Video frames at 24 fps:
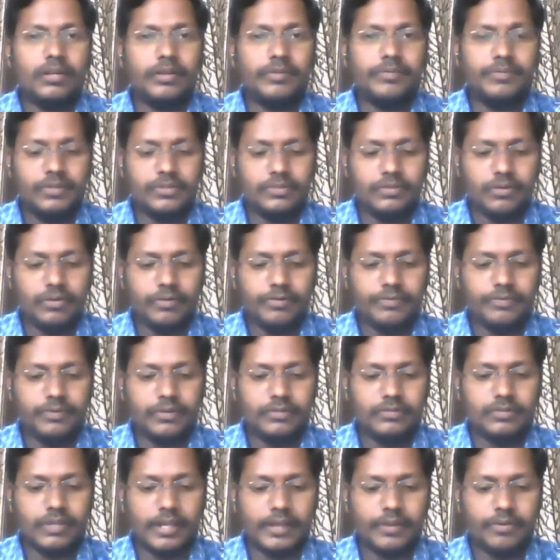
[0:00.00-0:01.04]
definition of
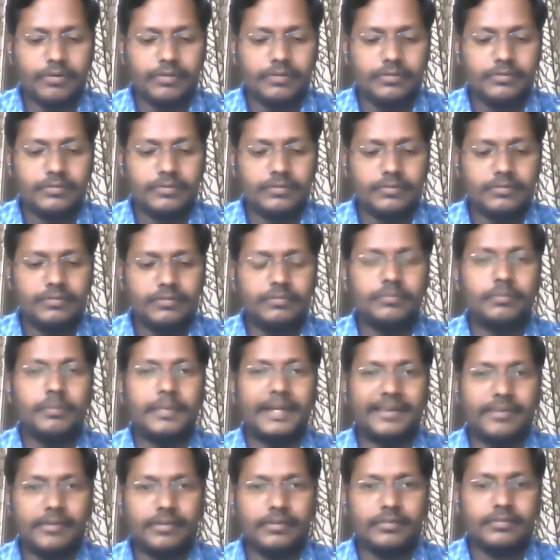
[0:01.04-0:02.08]

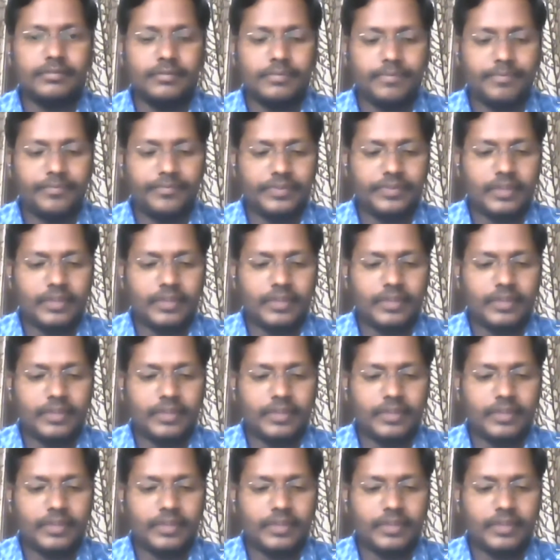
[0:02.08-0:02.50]
psychometrics,